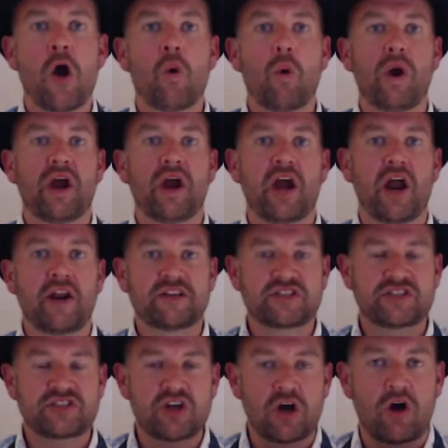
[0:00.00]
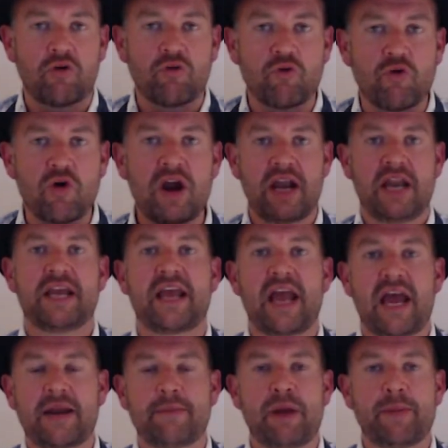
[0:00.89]
We're going to start really
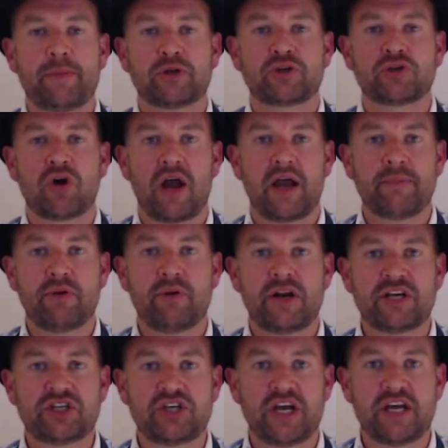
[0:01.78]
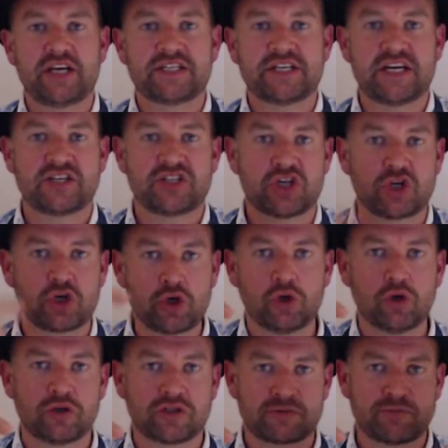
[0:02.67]
getting people trying British cheeses. The
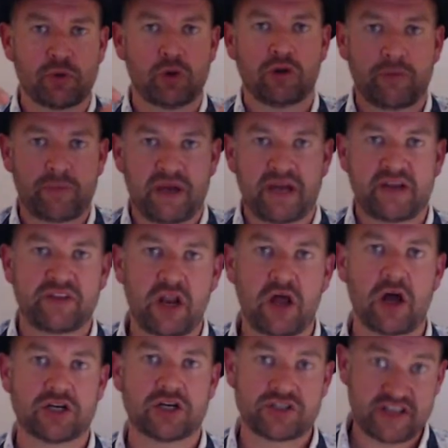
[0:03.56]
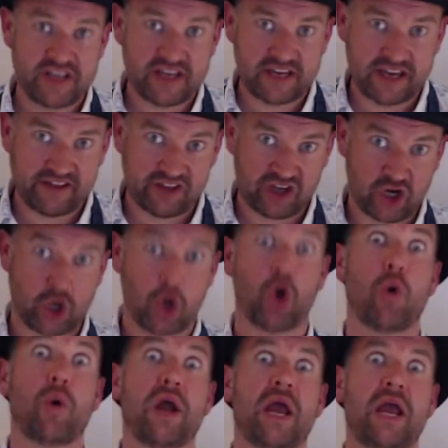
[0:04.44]
cool, the small, the big, the large, the
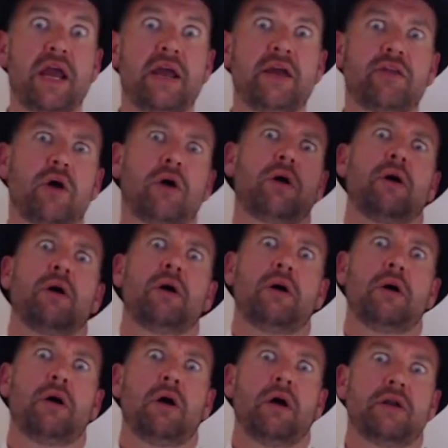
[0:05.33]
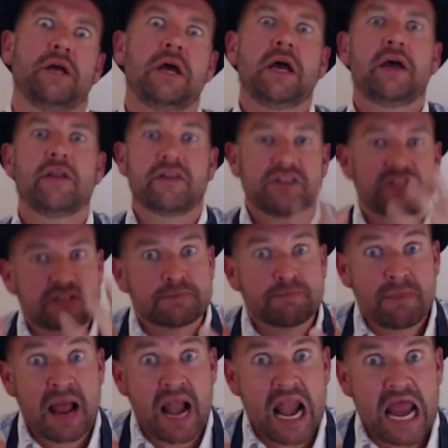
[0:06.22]
gooey, the hard, the
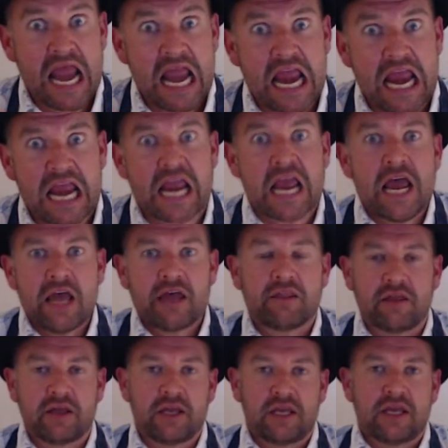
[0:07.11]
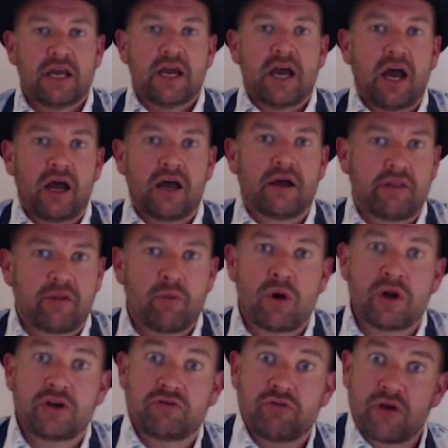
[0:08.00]
smelly, the
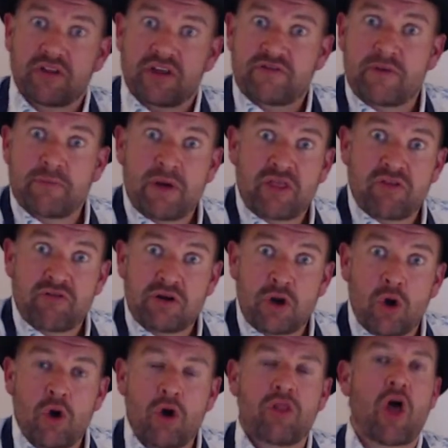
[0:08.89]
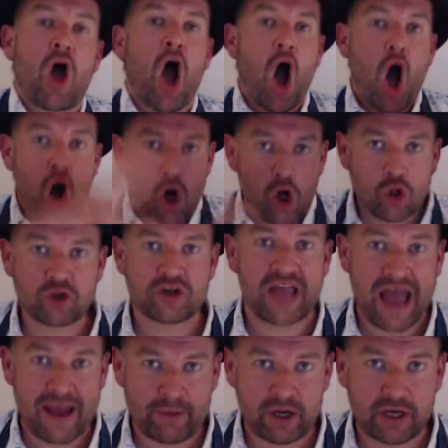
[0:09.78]
one you'd rather give your mother-in-law, the whole
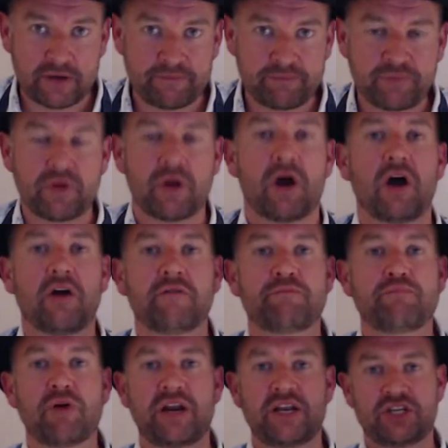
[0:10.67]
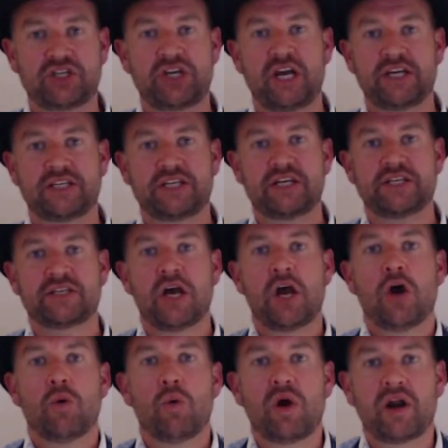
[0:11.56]
gamut of British cheeses.
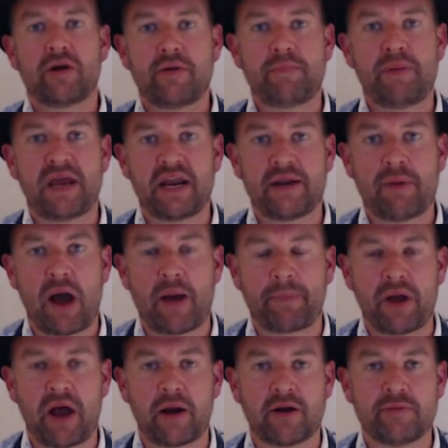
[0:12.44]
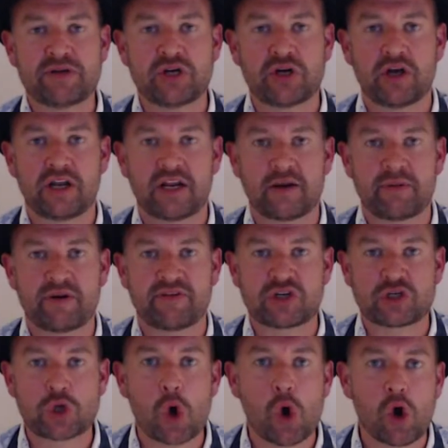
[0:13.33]
We're going to be bigging them up. I'm going to be doing a little bit of
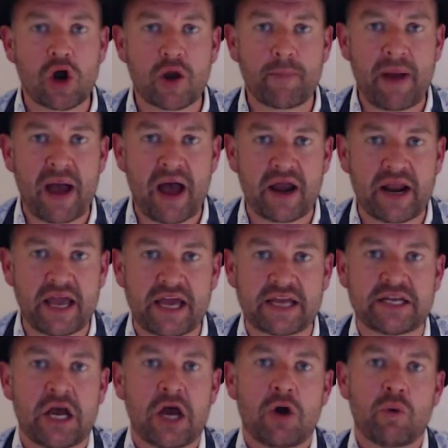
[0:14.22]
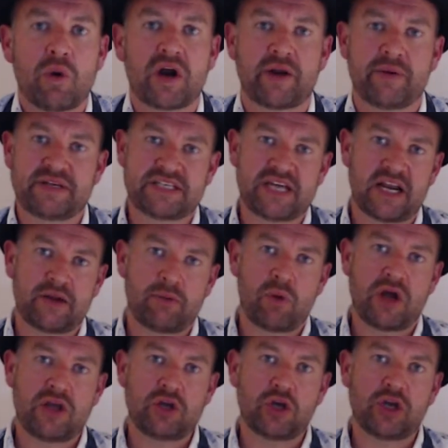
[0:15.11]
a talk about it. We're going to be telling
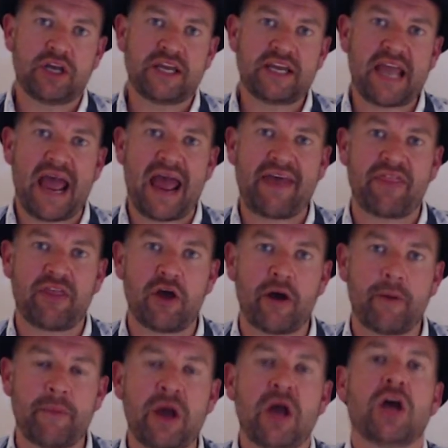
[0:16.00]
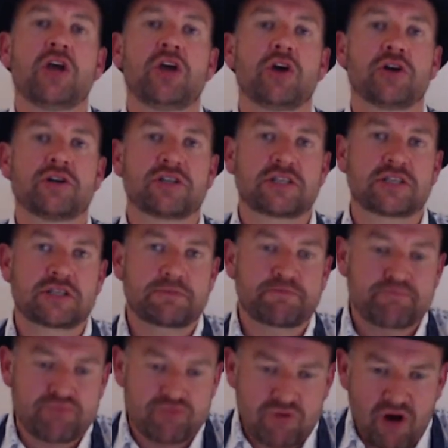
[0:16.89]
where you can get them. You can
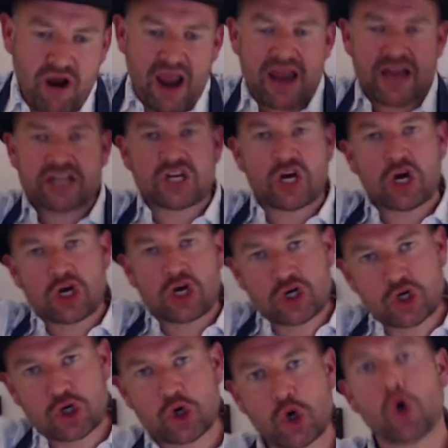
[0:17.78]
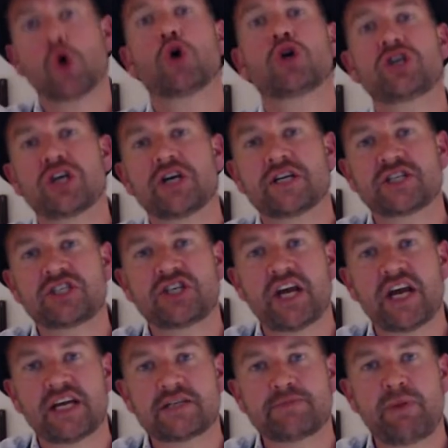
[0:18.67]
spread a gorgeous
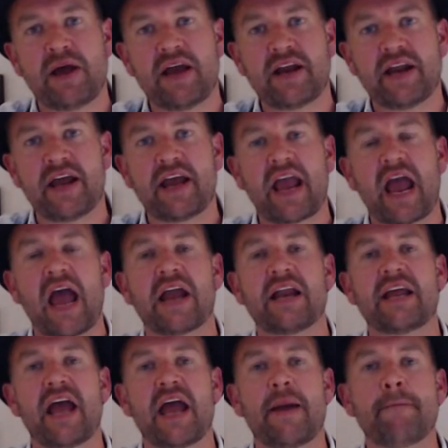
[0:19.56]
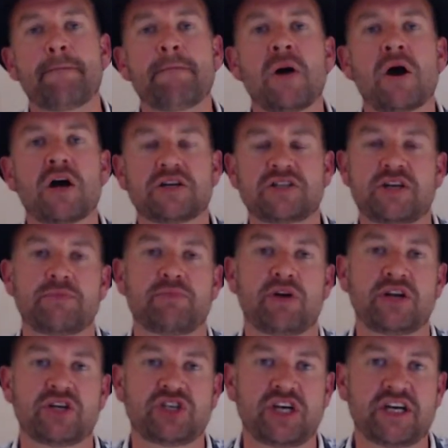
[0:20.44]
cheese picnic and get immersed in
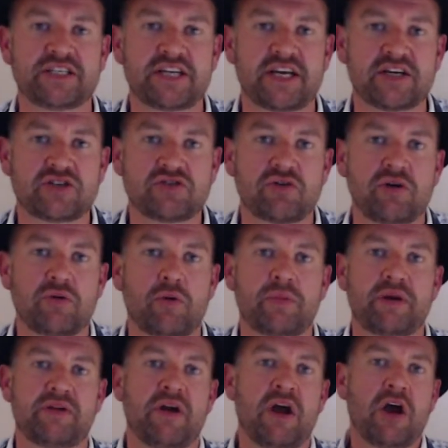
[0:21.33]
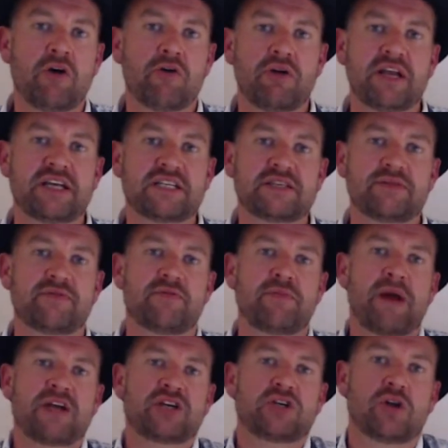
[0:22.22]
British cheese history. We'll be releasing
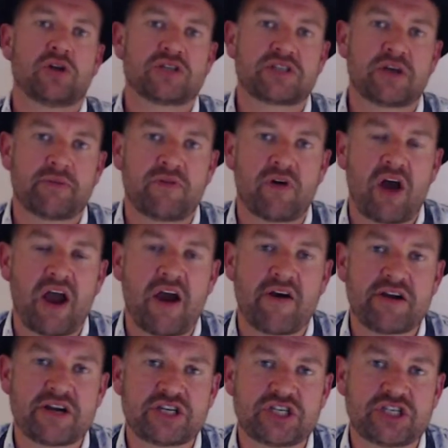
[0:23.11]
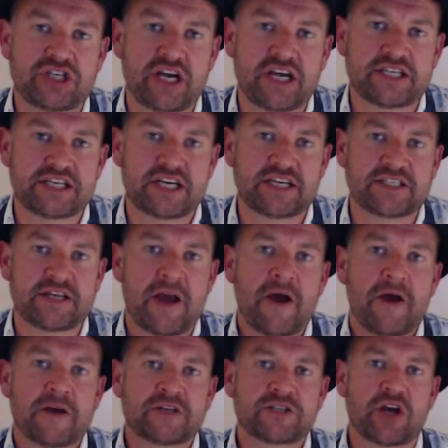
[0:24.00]
information on some of our heritage cheeses.
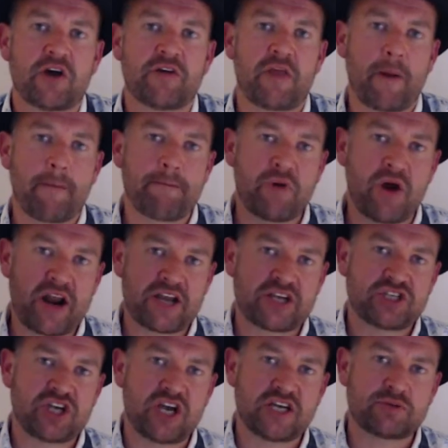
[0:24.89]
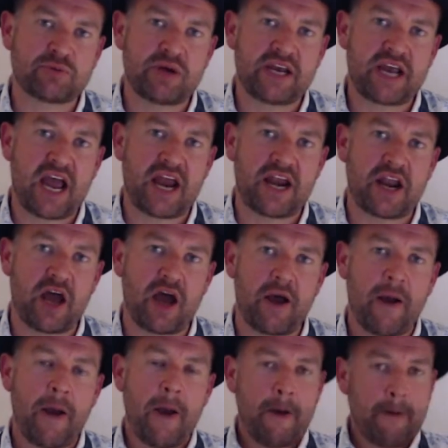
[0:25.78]
So the British Cheese
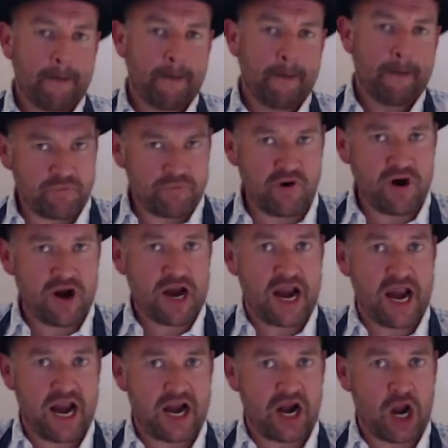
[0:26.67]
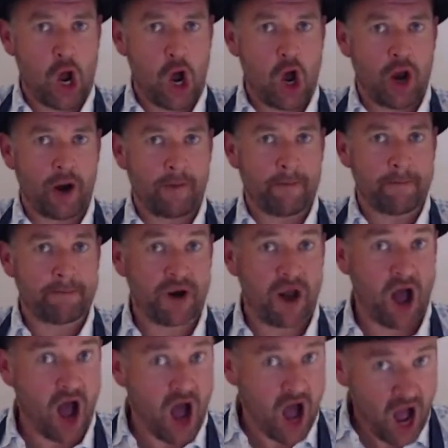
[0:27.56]
Weekender, bring it on.
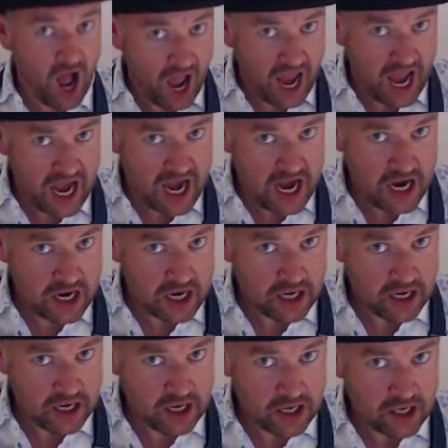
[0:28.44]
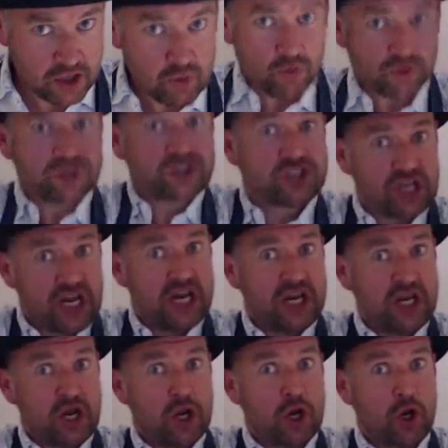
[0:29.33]
But I will
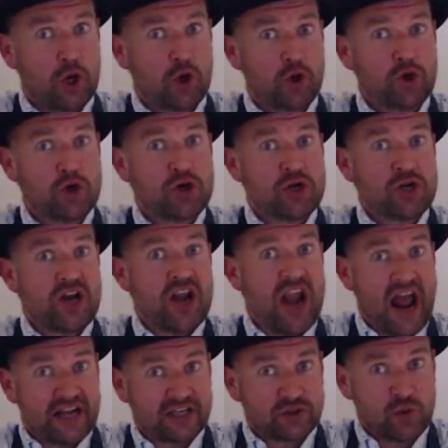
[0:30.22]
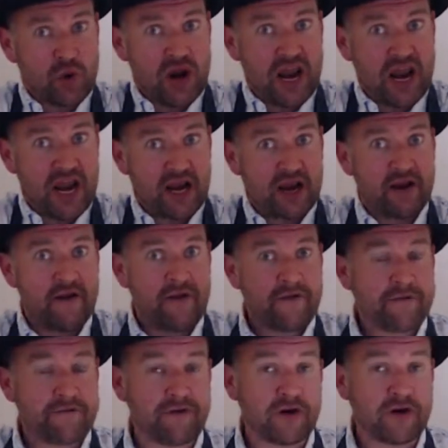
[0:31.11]
see you next week
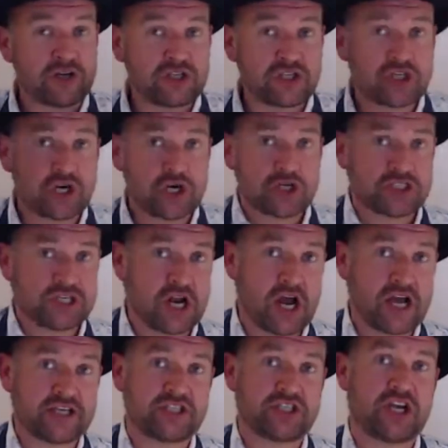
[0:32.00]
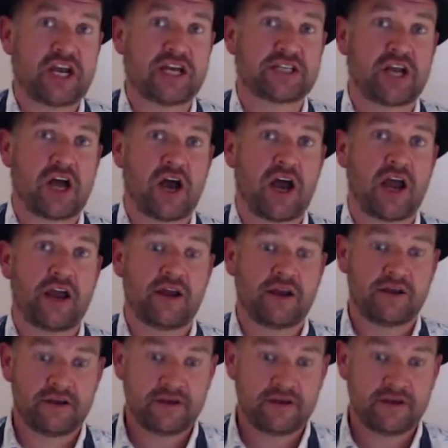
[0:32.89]
for Tuesday night's cheese night.